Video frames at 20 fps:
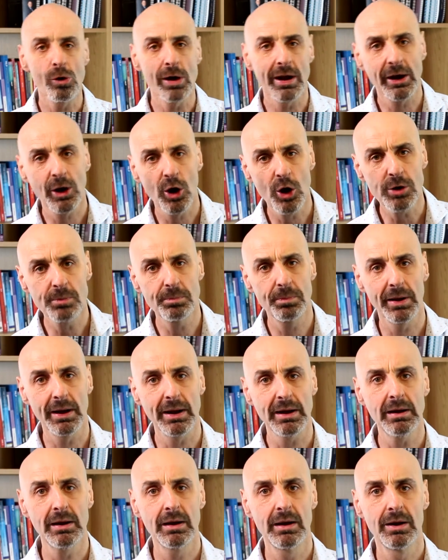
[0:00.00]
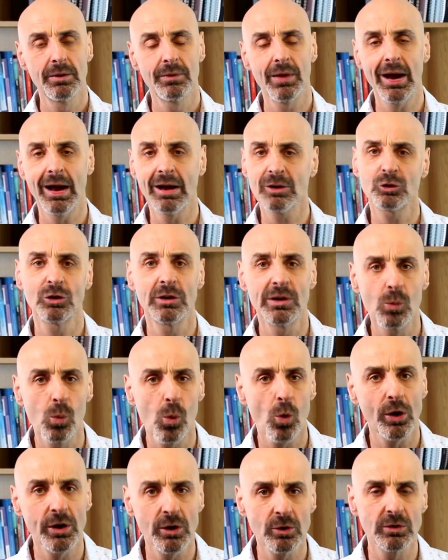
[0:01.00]
it could be that actually
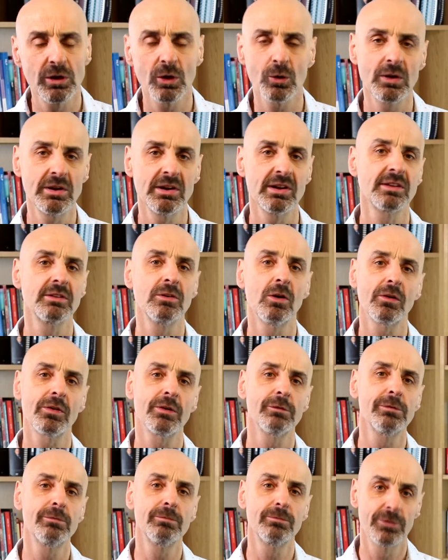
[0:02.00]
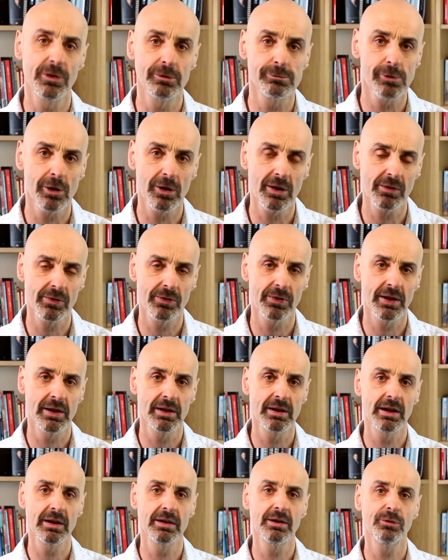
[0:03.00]
what you're doing is not the right thing
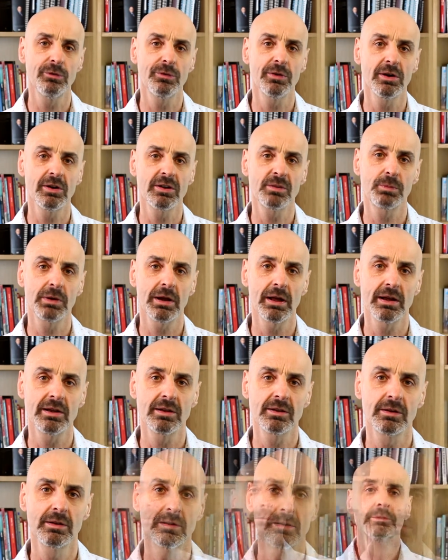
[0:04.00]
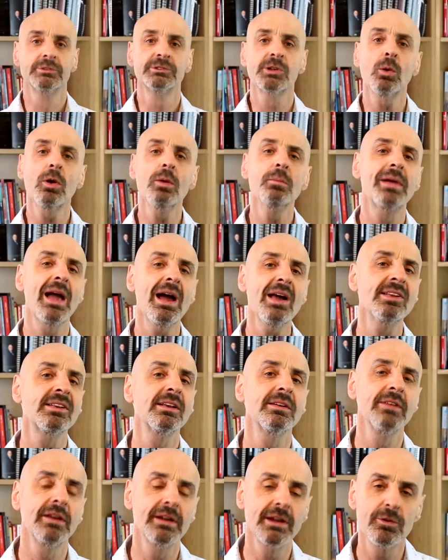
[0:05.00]
in the first place. So I'm
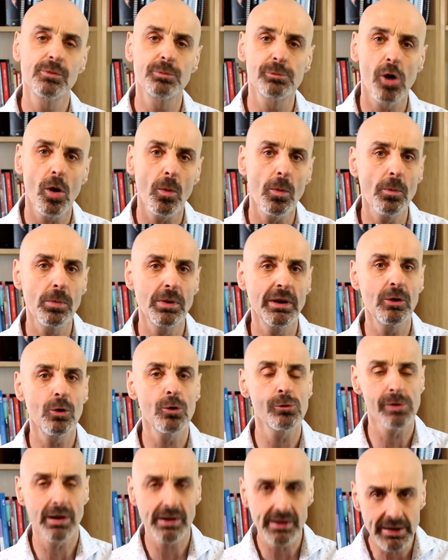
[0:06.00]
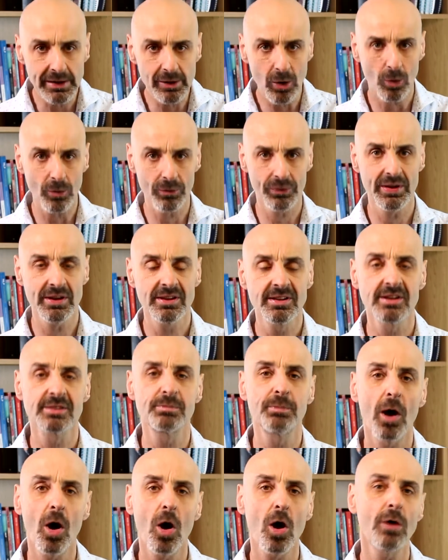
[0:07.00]
guessing that you've probably already got this as
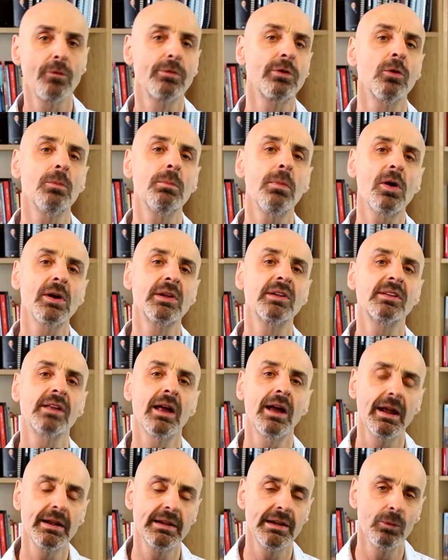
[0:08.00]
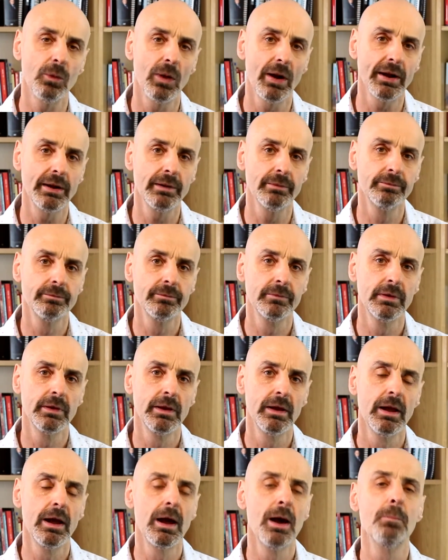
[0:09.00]
part of your mindset anyway.
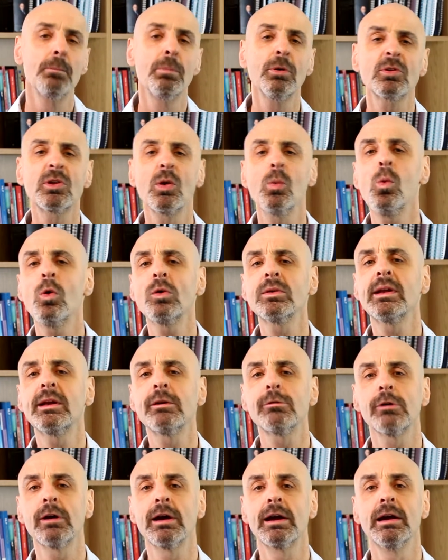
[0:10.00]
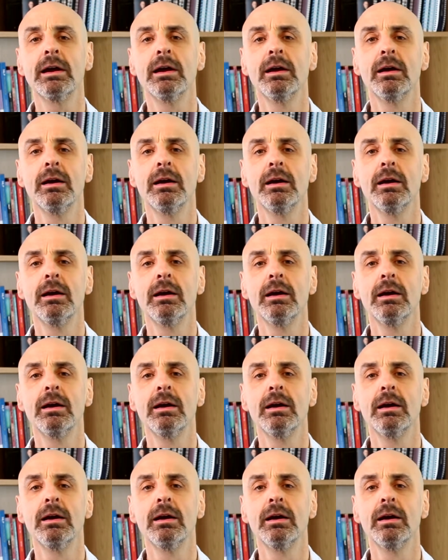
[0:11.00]
But to what degree?